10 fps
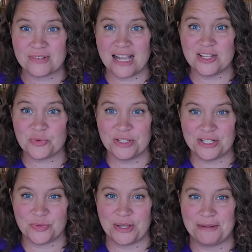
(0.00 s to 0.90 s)
It's really
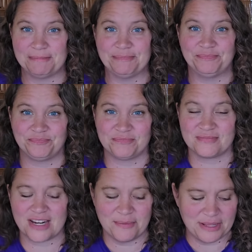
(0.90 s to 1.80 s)
sweet.
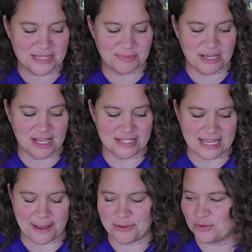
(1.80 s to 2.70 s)
But well, that's because
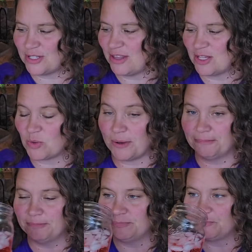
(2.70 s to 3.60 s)
I'm used to this one.